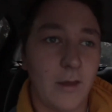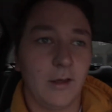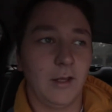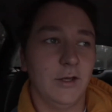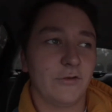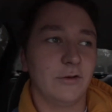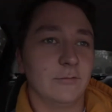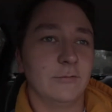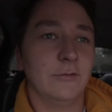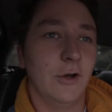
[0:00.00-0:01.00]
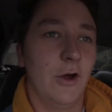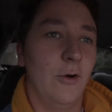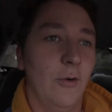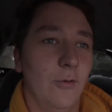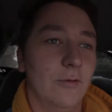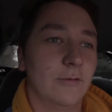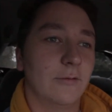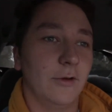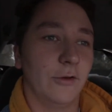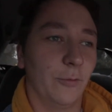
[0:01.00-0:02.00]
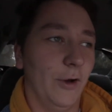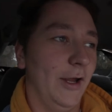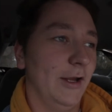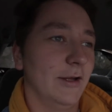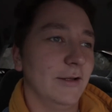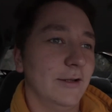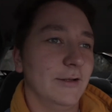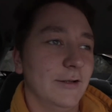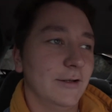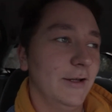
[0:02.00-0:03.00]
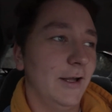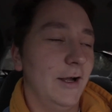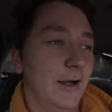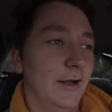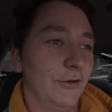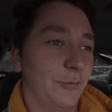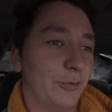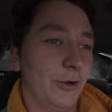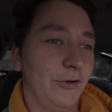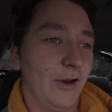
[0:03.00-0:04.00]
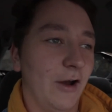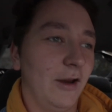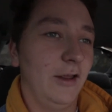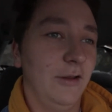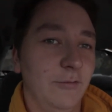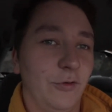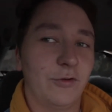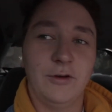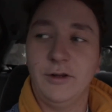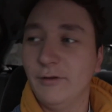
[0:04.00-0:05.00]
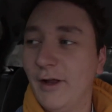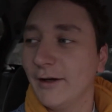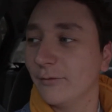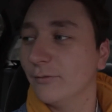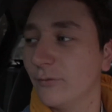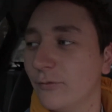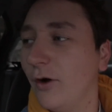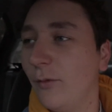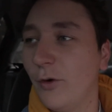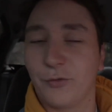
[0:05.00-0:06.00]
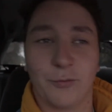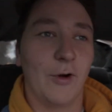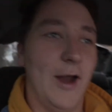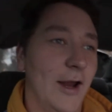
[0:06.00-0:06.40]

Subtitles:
He doesn't know his way. It's pretty scary. He almost wrecked.